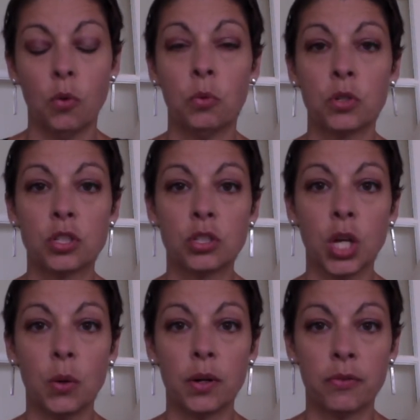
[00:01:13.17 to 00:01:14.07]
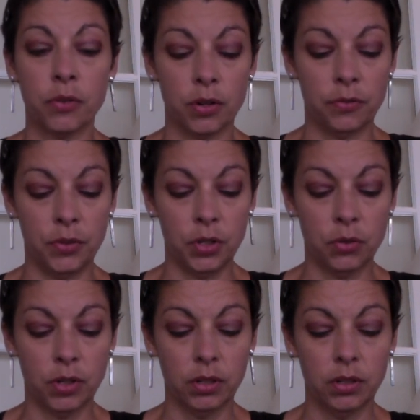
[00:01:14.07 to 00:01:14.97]
We're slowing for a
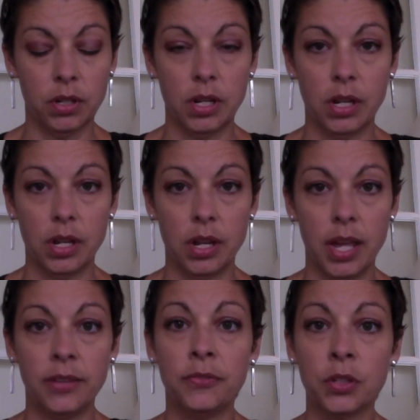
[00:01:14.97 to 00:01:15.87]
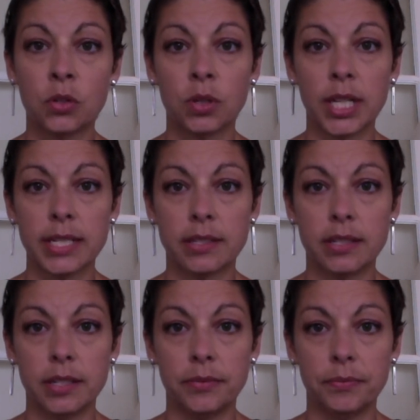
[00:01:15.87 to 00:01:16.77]
funeral, a funeral at
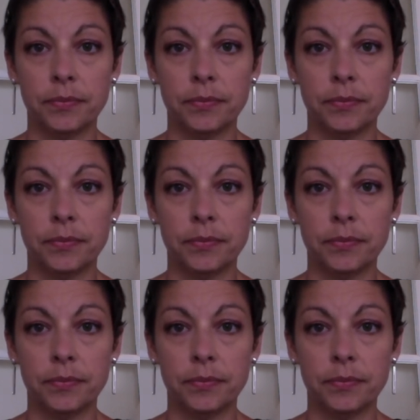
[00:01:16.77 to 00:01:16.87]
sea.